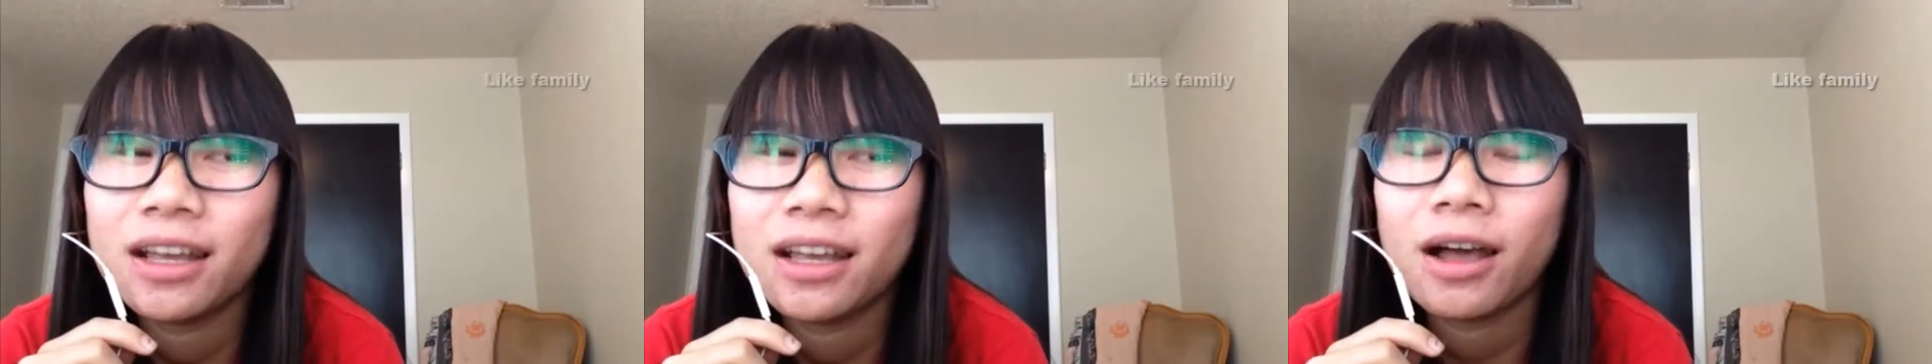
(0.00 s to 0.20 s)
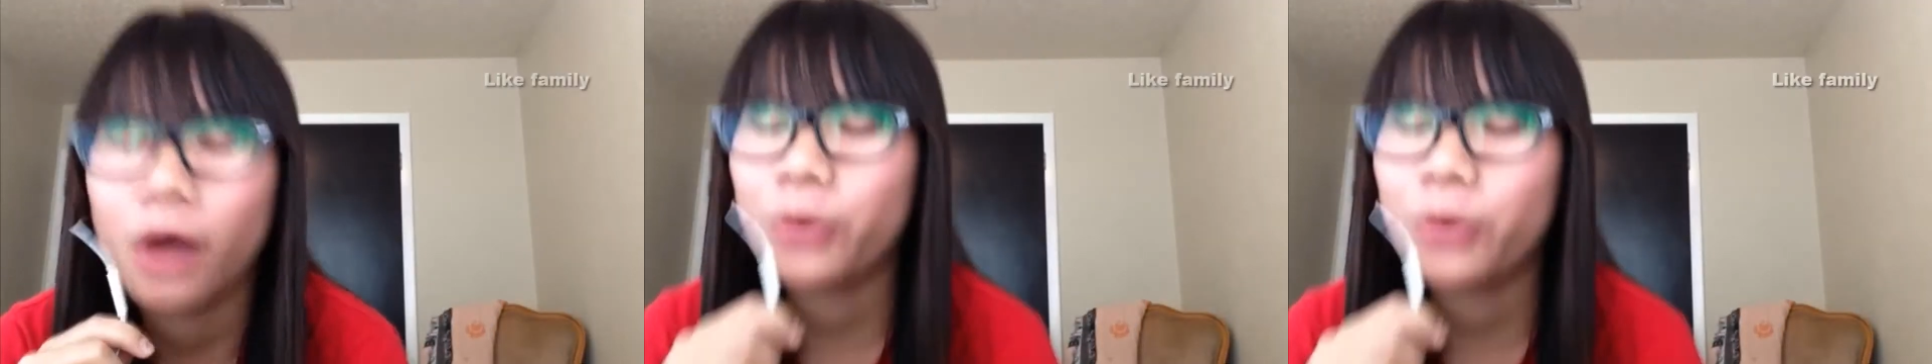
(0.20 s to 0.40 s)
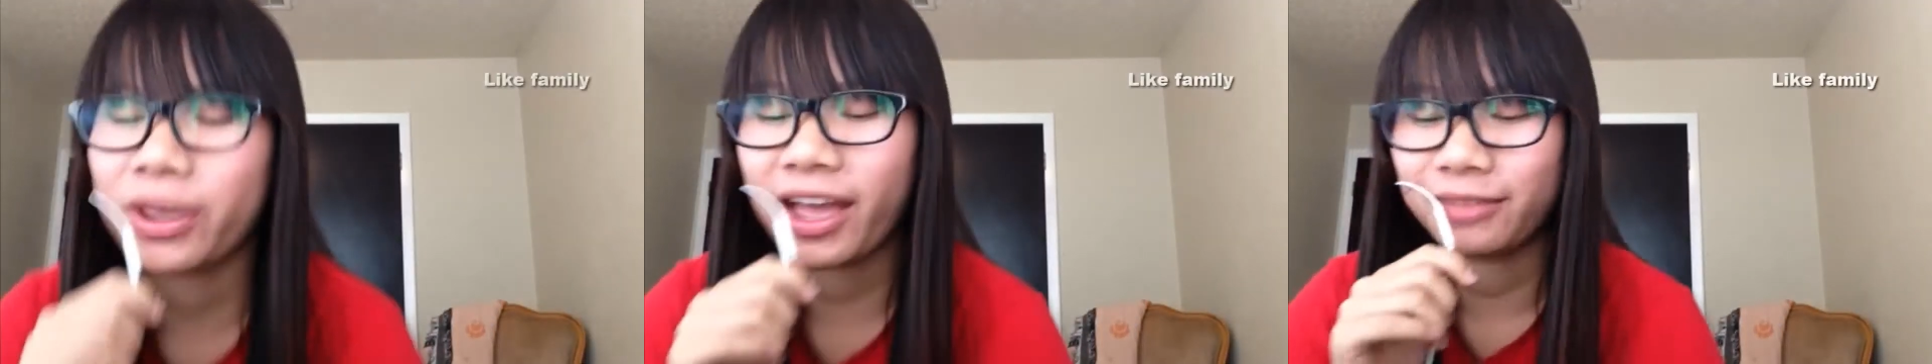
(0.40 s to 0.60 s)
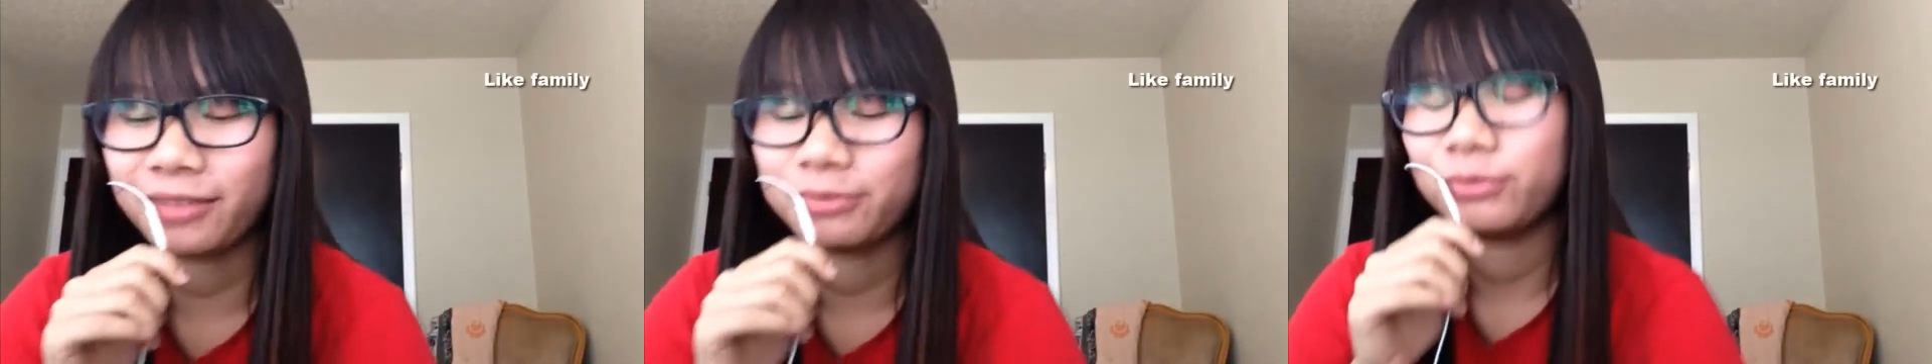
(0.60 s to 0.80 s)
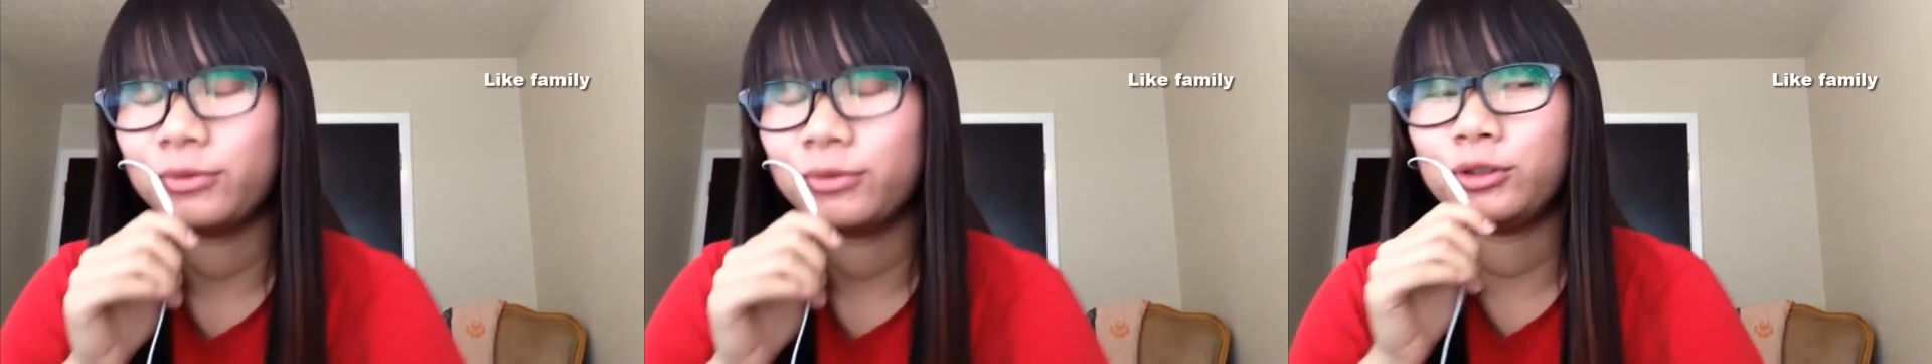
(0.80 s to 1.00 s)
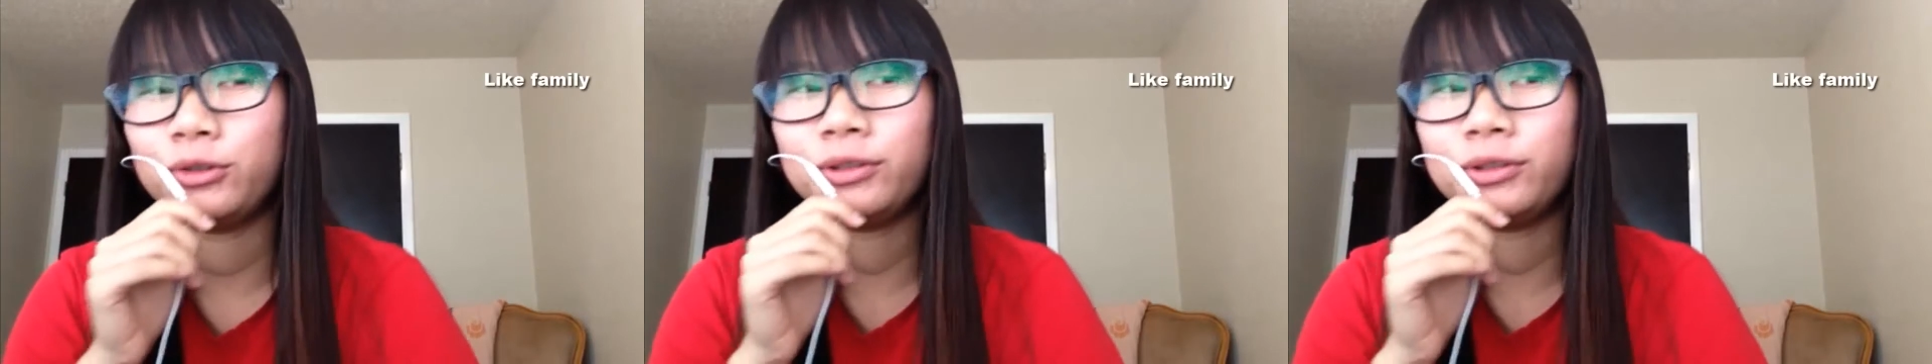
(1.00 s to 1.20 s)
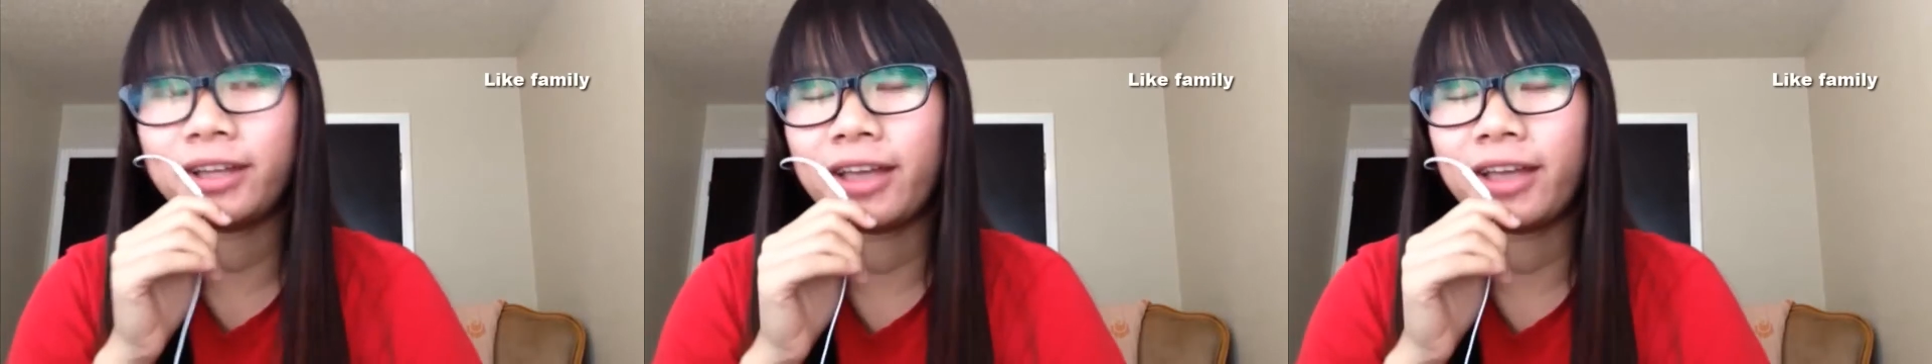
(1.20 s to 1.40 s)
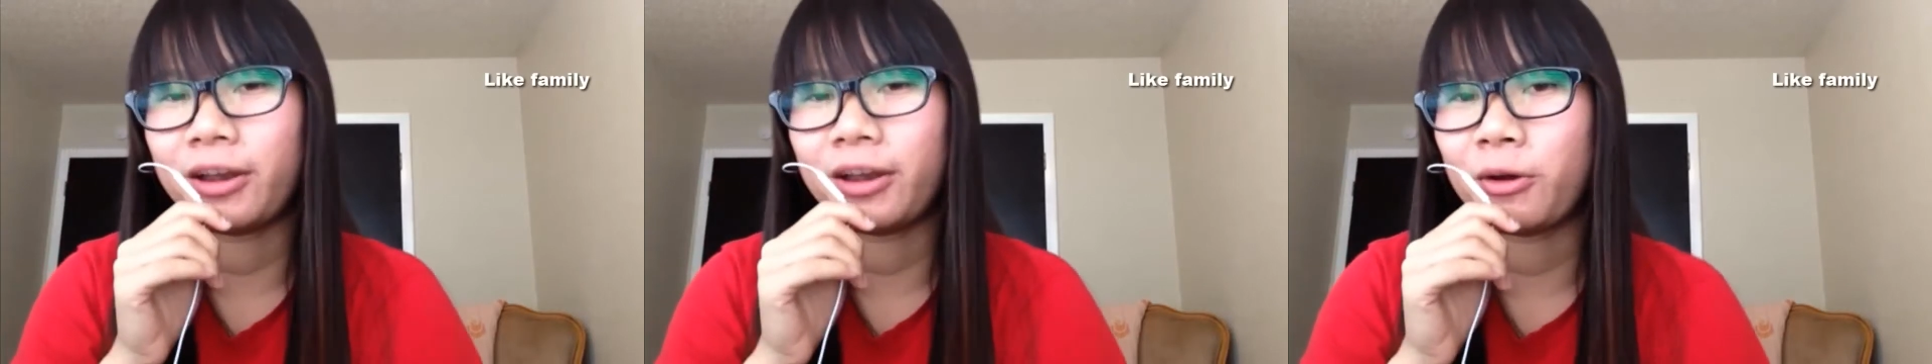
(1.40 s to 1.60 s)
Oh yeah,
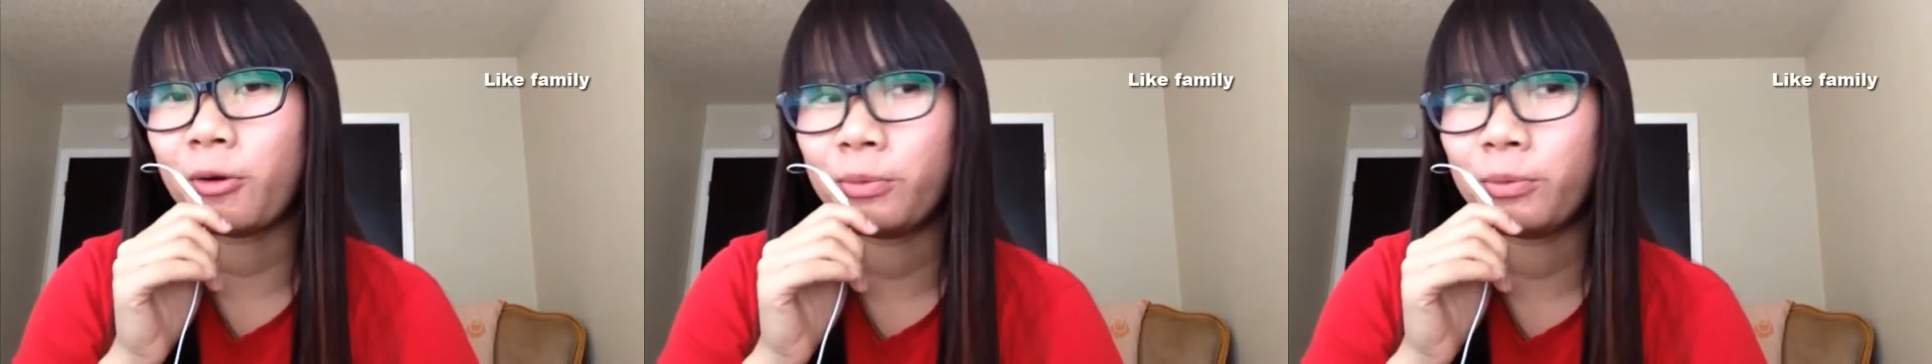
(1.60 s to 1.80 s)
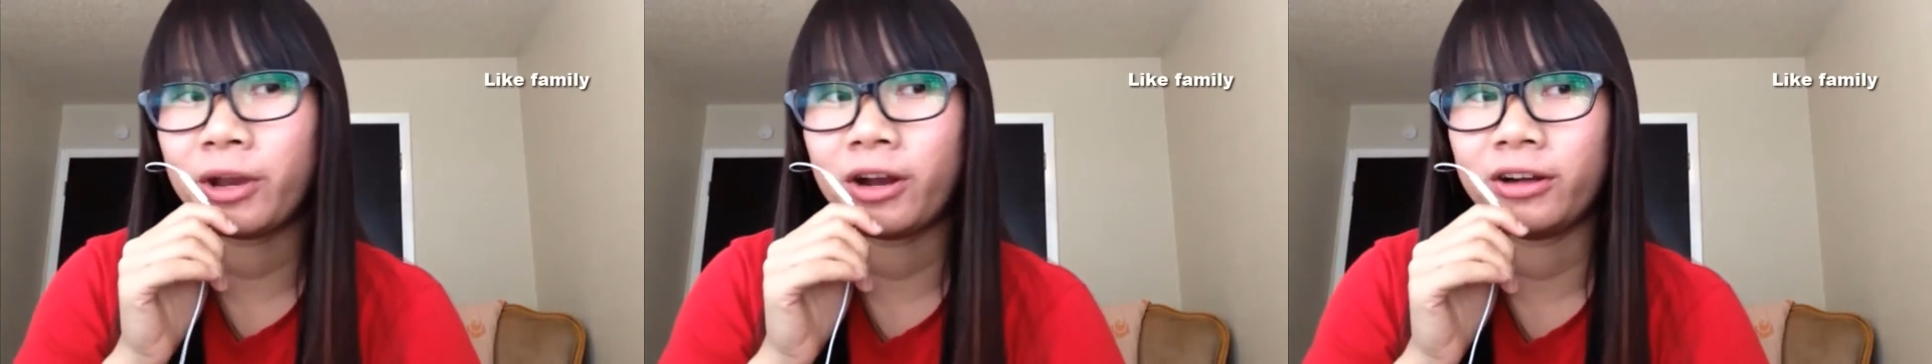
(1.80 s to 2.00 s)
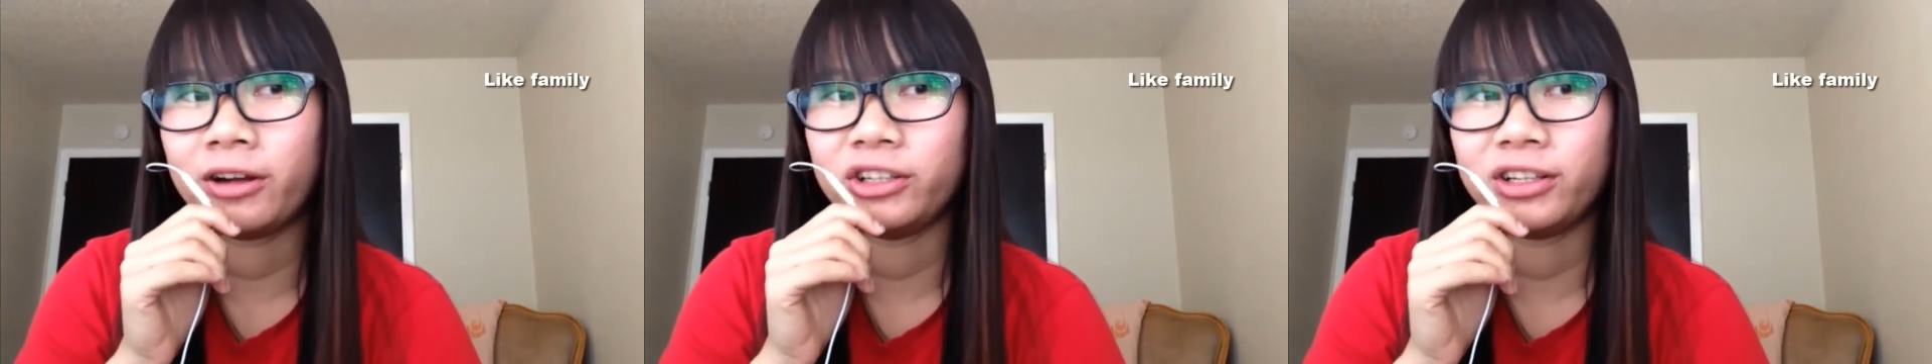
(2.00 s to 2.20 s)
choosing an au pair